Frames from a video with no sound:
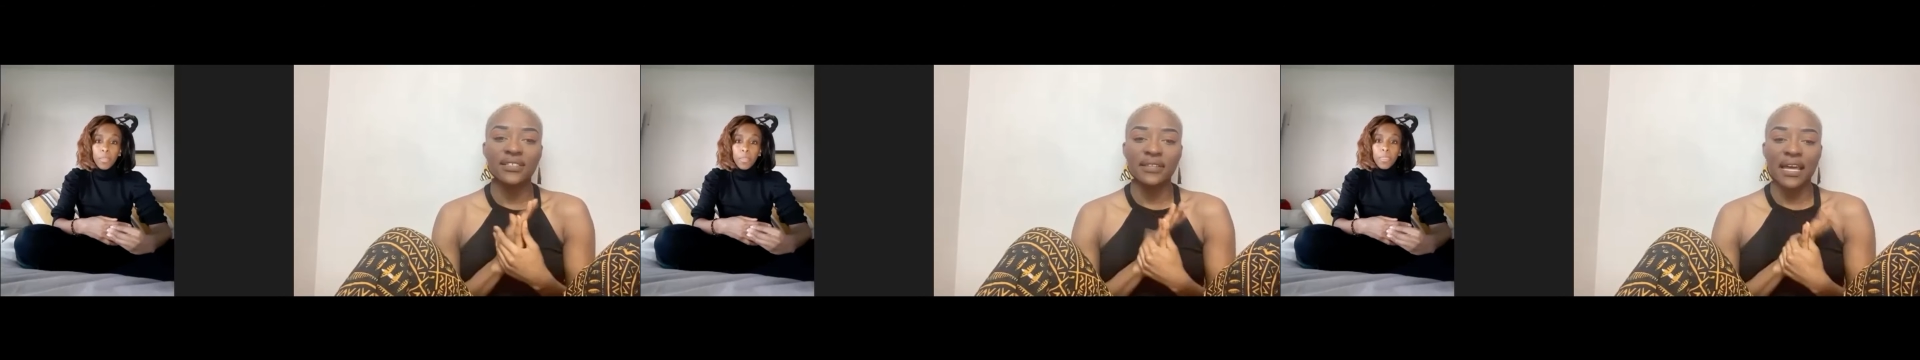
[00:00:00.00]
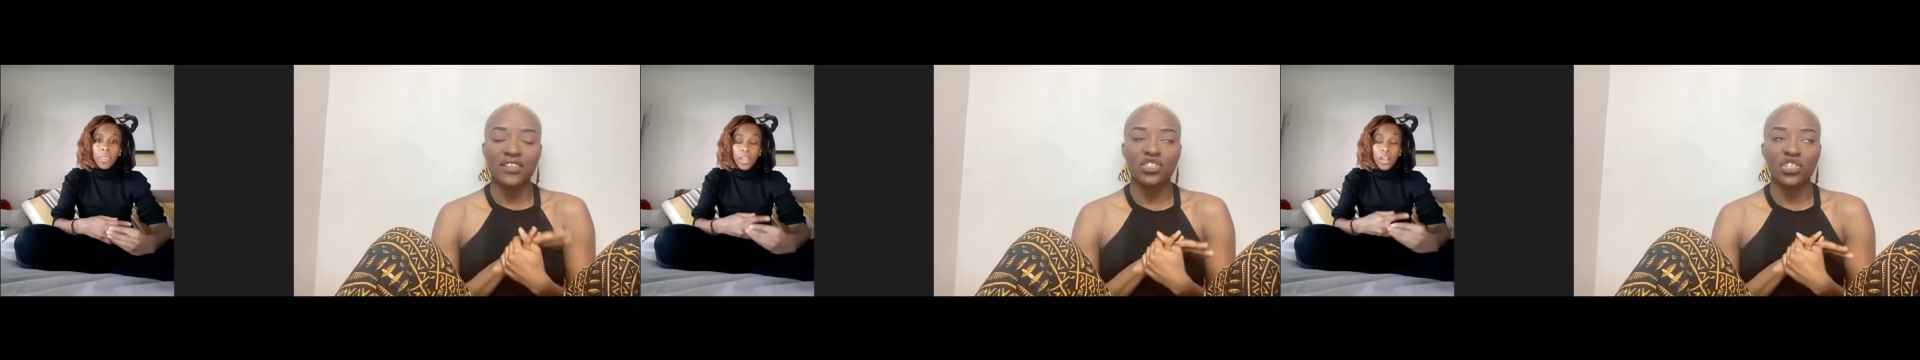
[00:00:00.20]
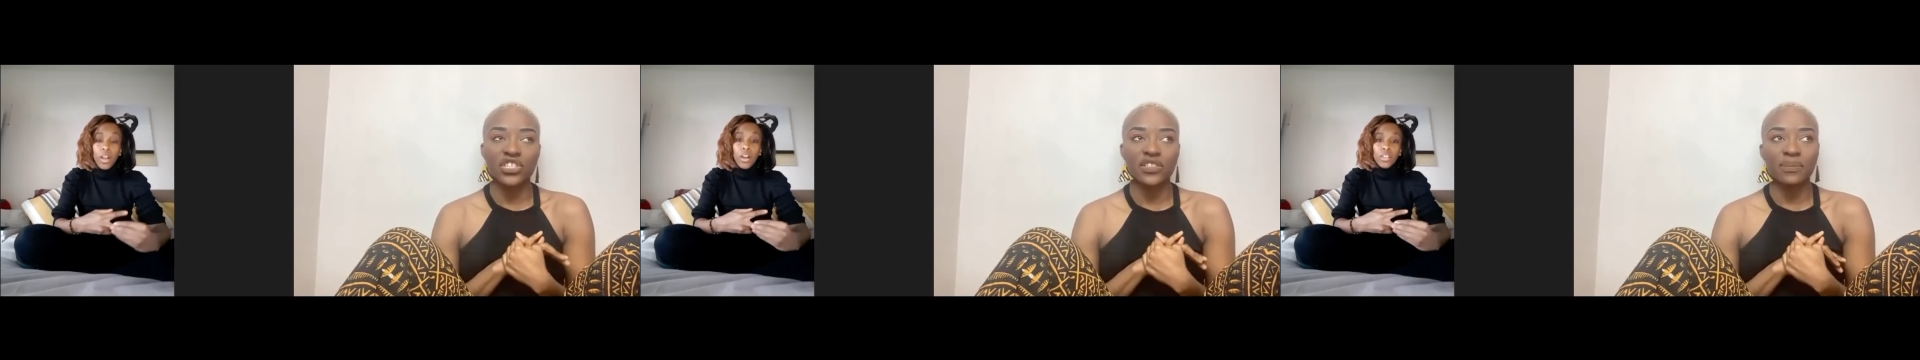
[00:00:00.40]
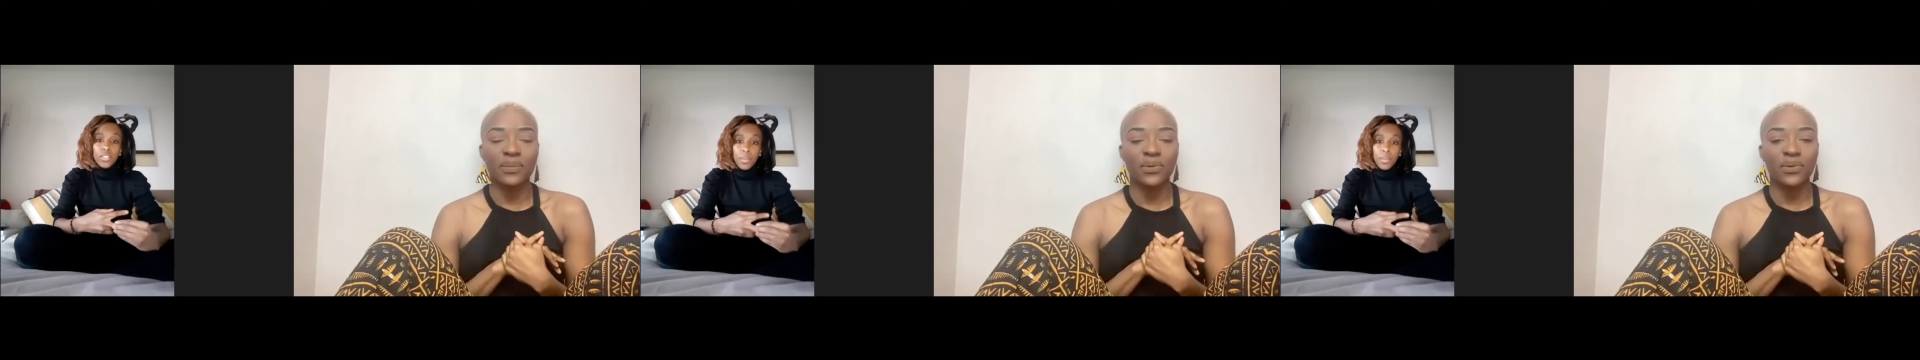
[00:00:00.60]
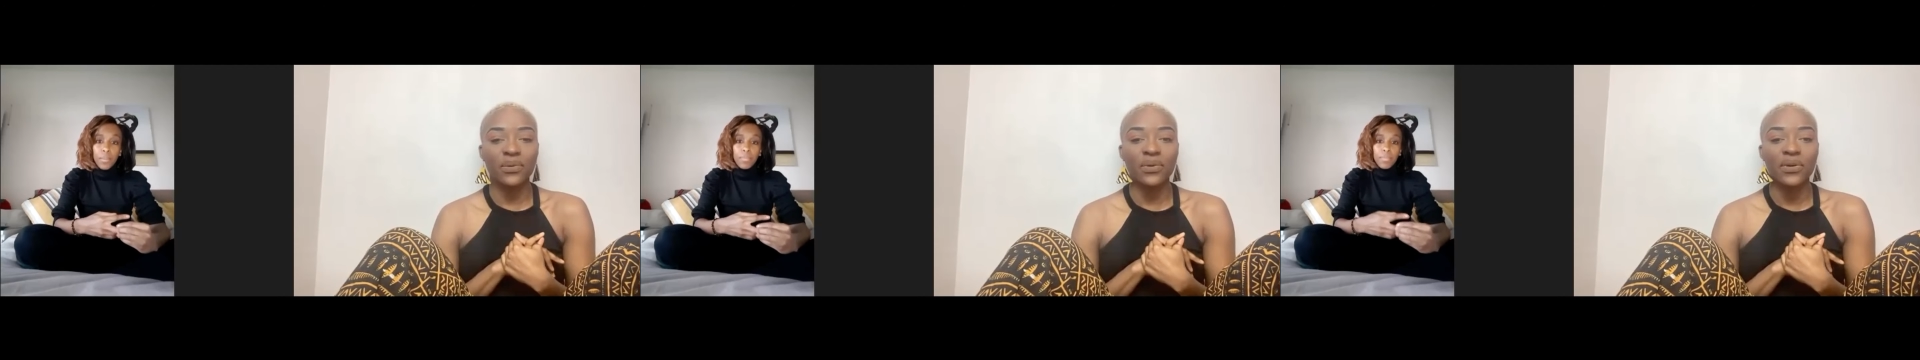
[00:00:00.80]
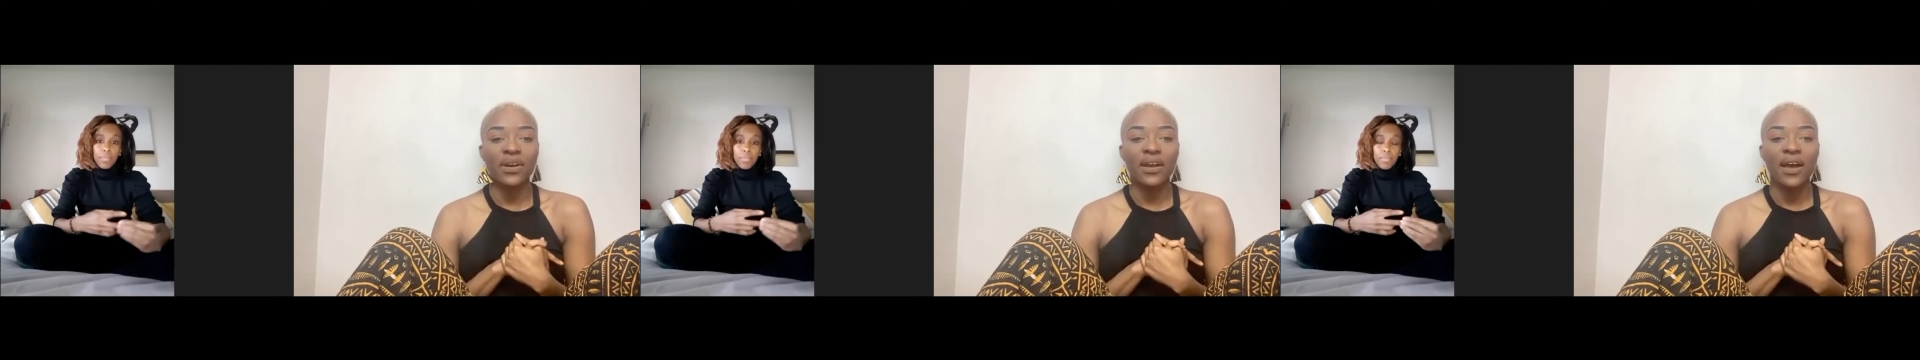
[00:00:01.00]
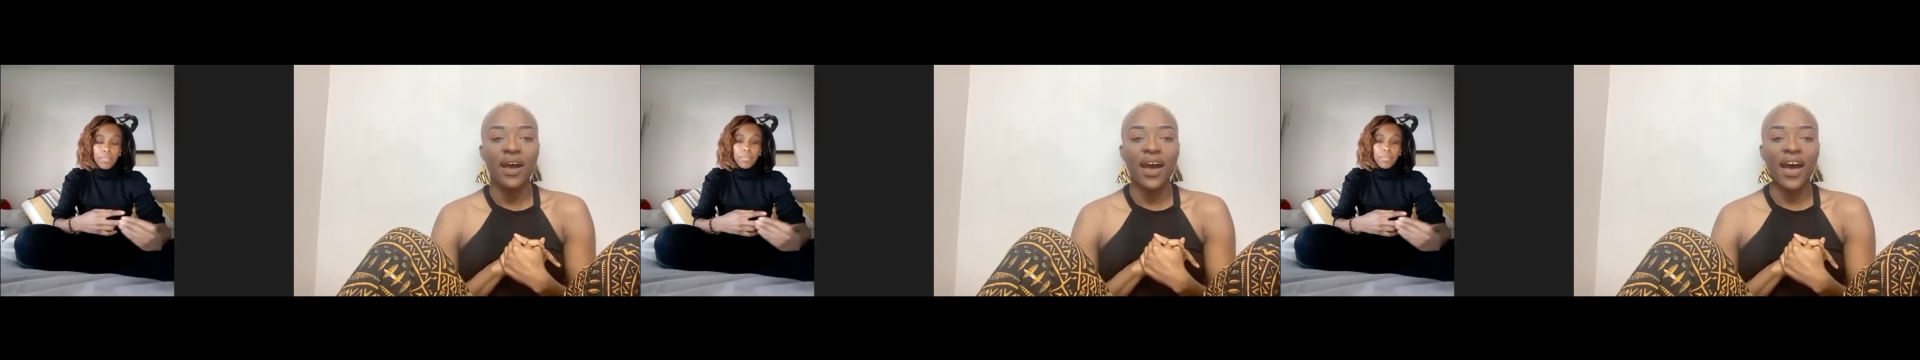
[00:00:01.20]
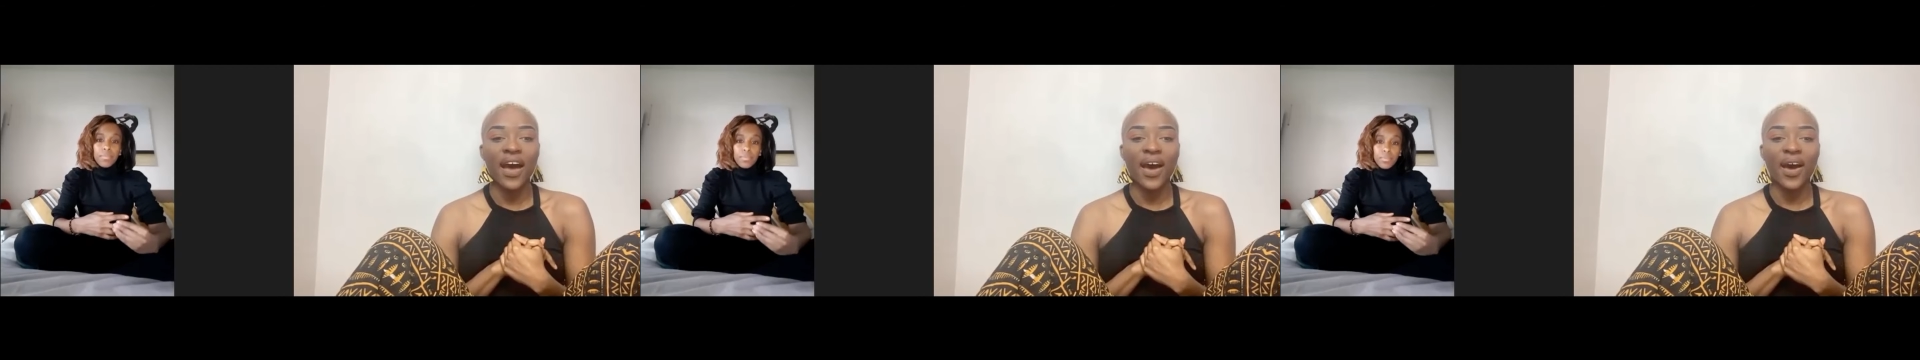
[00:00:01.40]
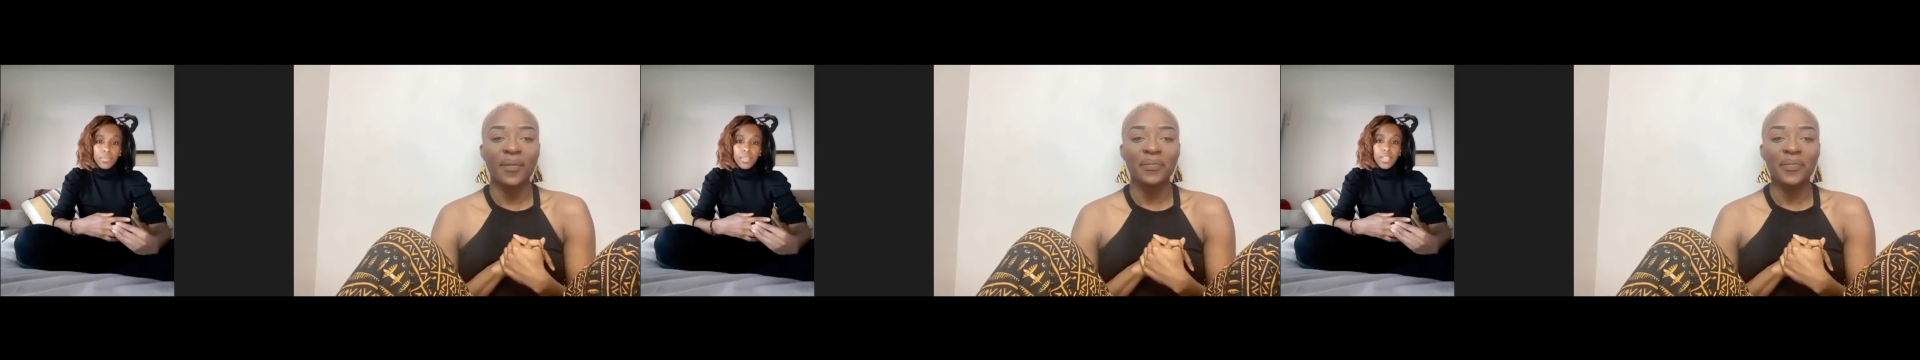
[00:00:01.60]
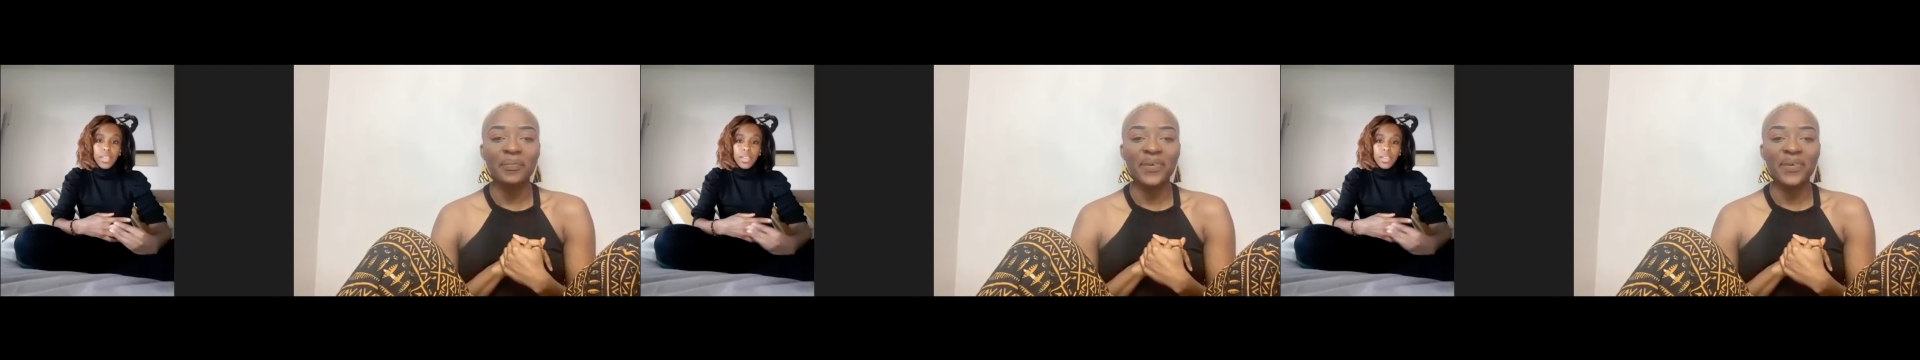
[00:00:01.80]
digestible. Awesome.